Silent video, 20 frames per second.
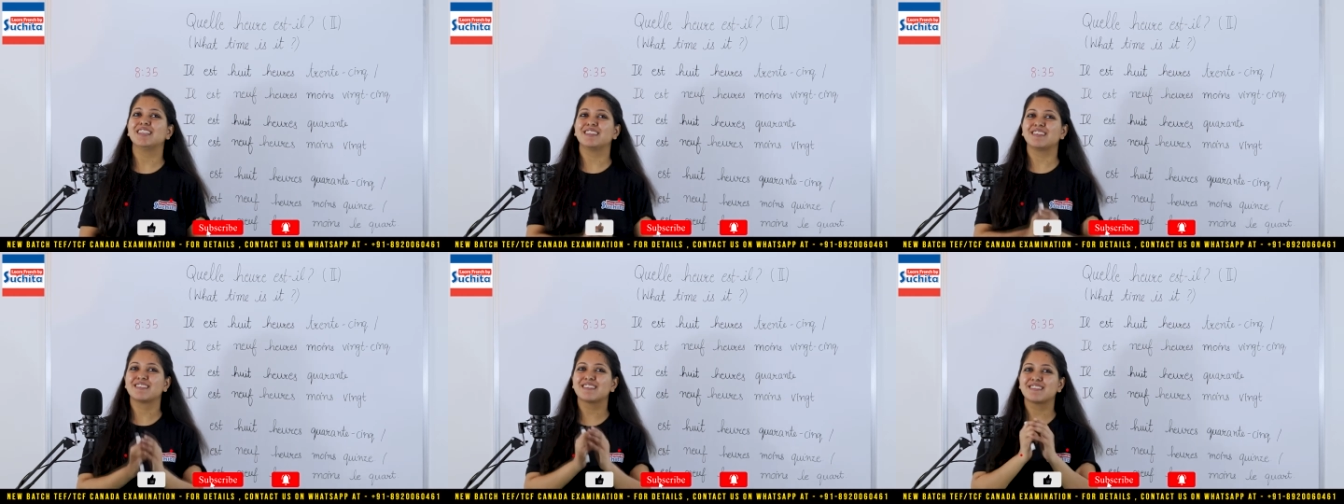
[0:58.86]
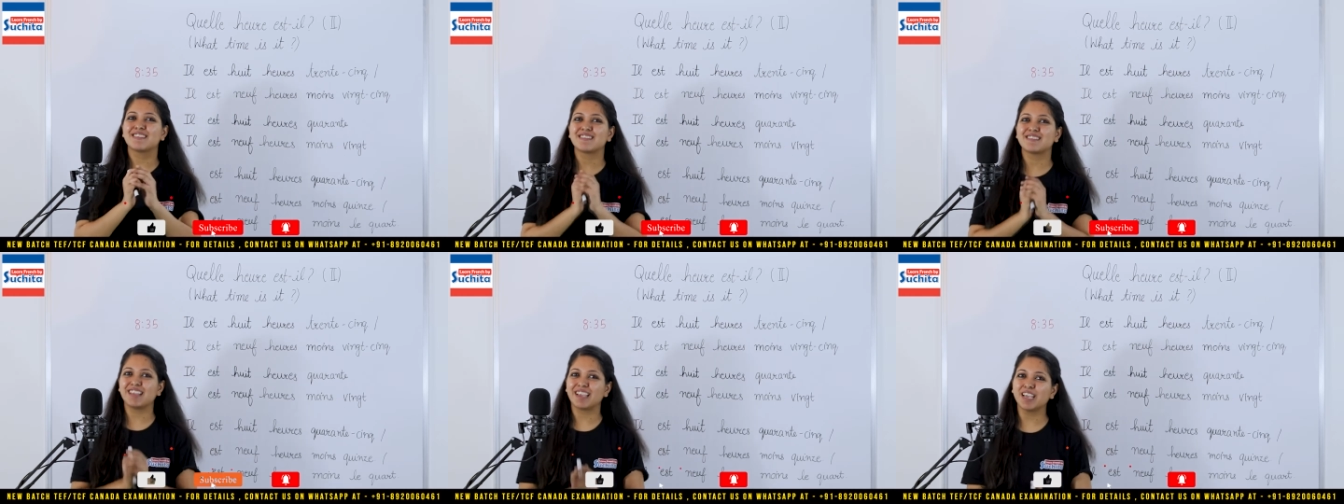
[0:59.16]
this is
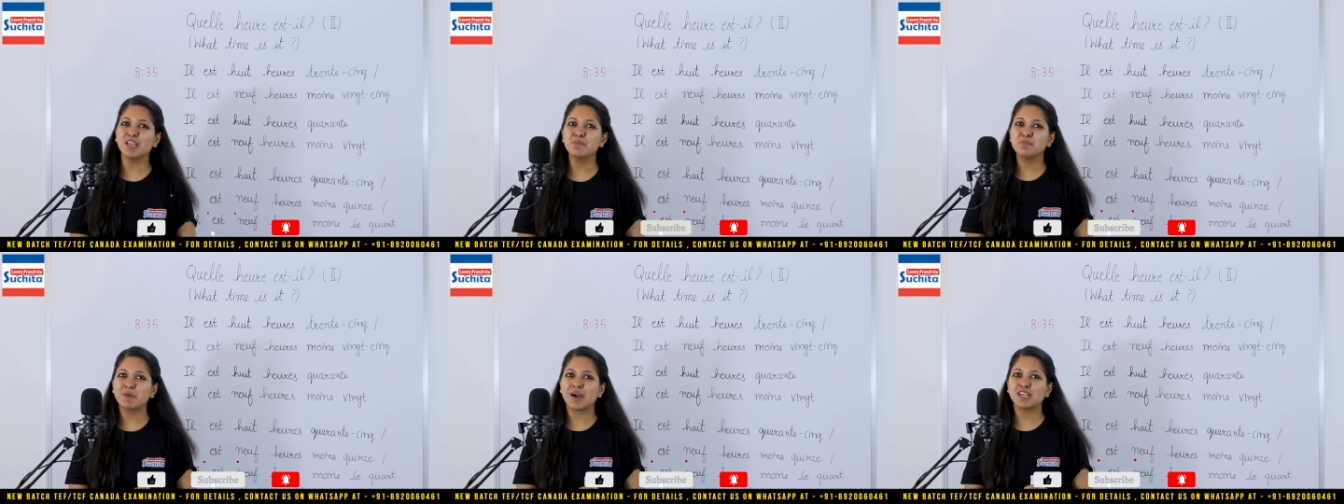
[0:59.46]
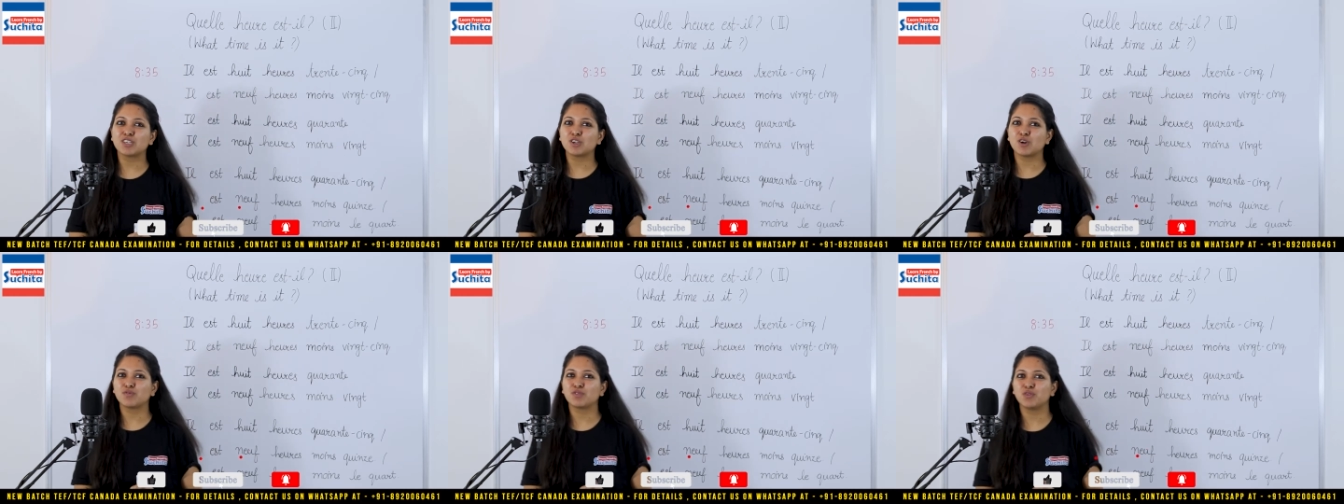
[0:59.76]
the second
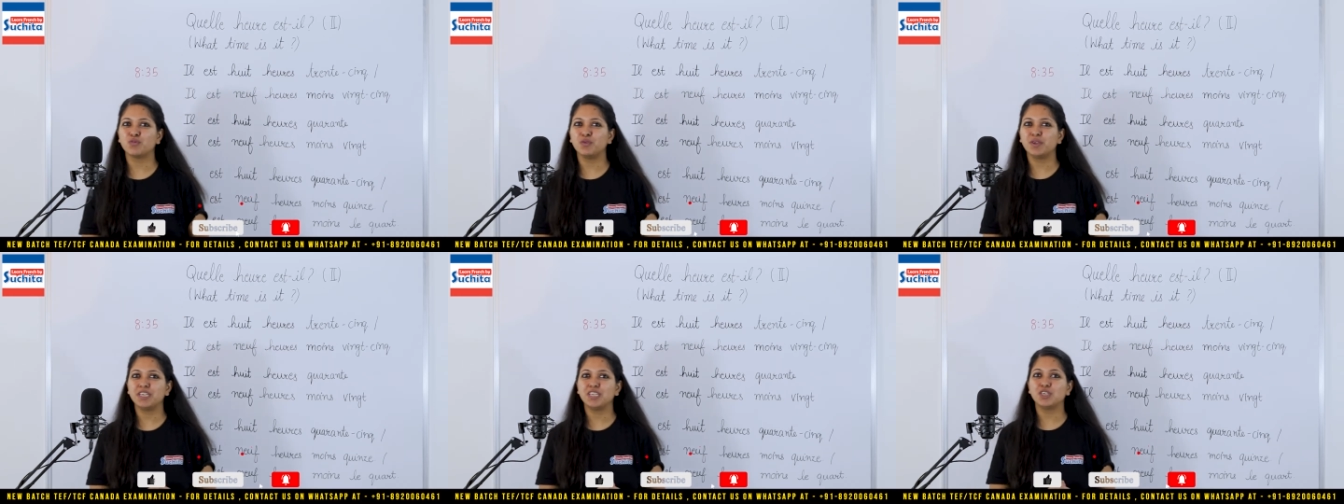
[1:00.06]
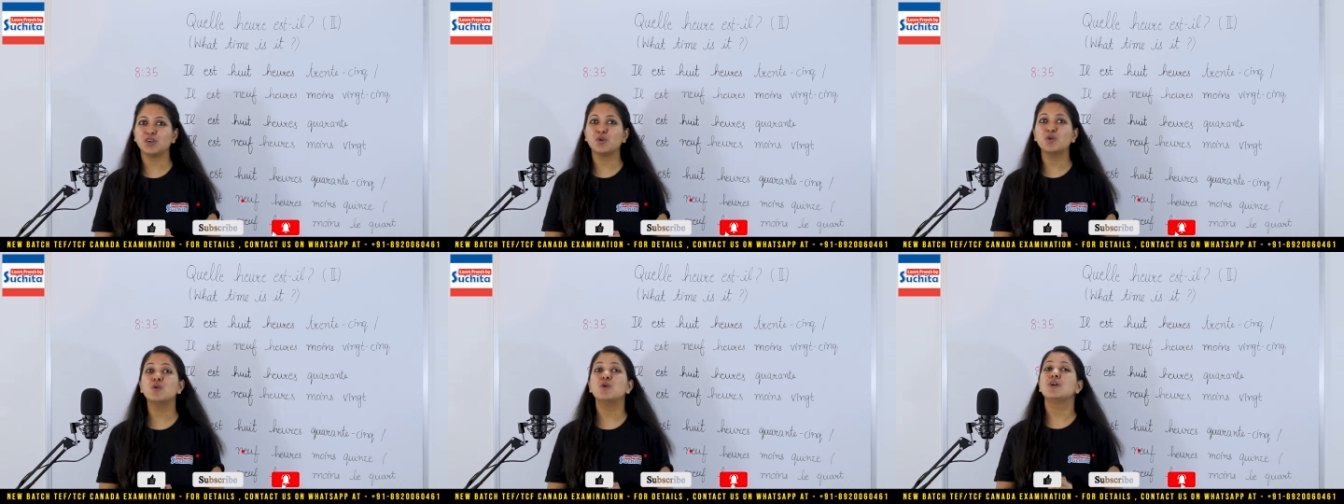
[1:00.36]
part of the
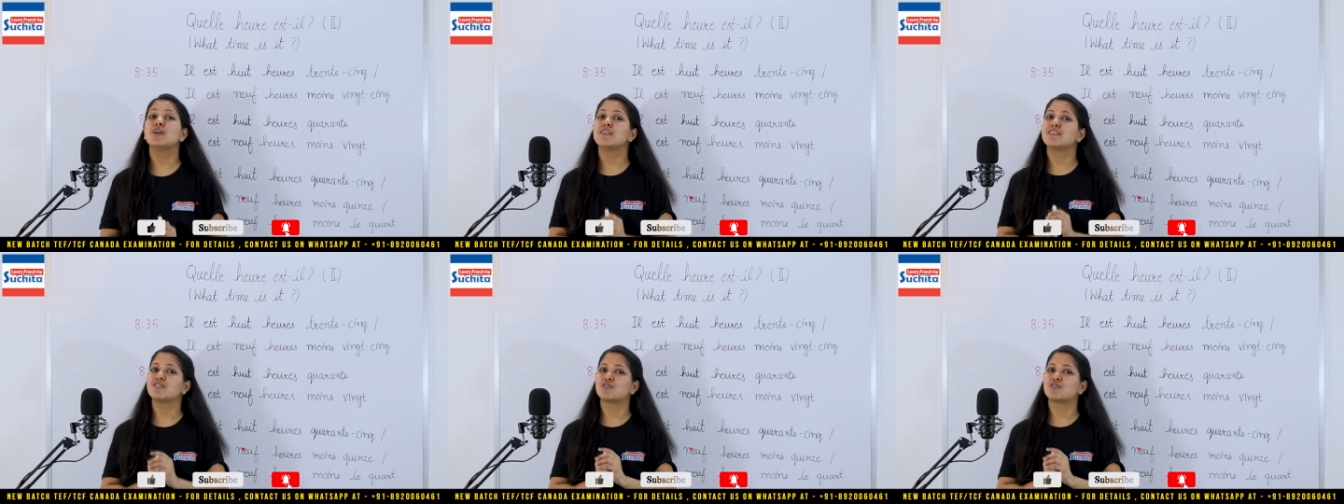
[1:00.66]
video.